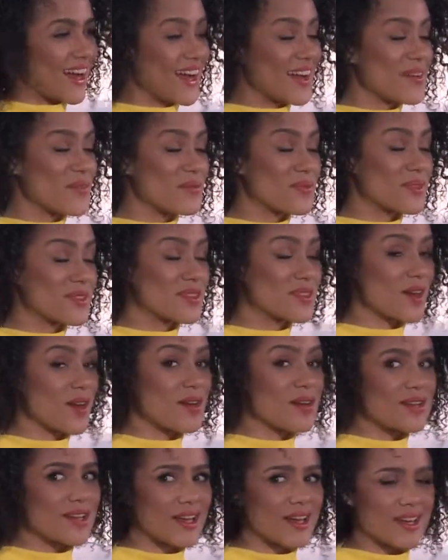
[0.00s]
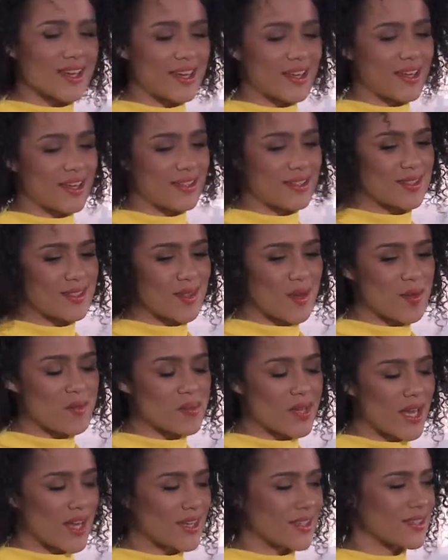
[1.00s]
I'm so lucky, so
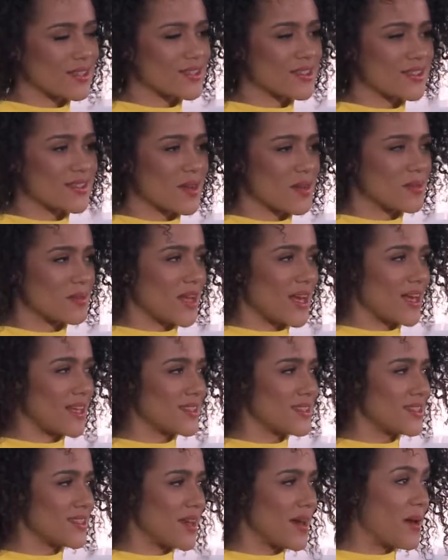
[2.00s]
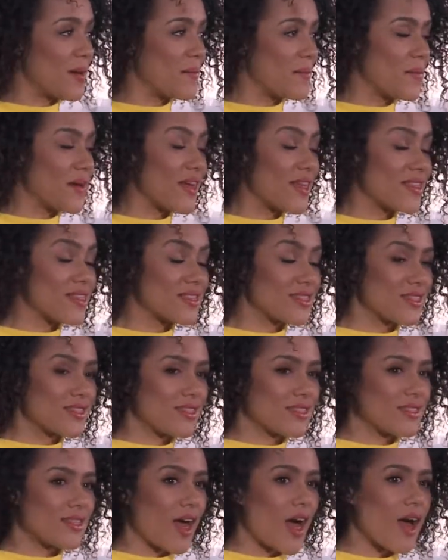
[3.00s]
blessed, so blessed.
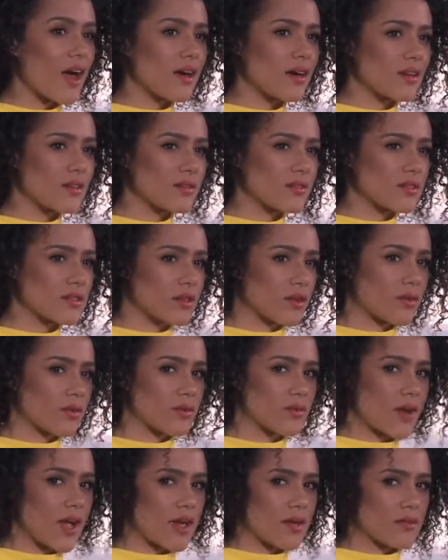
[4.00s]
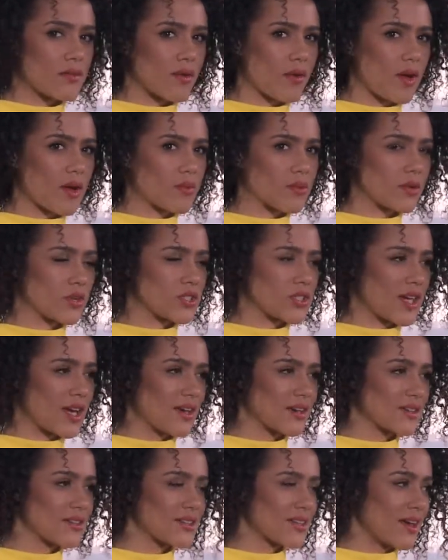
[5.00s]
That was a great, great
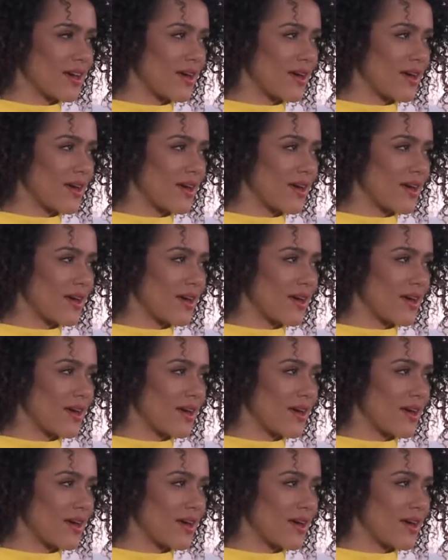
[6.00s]
project.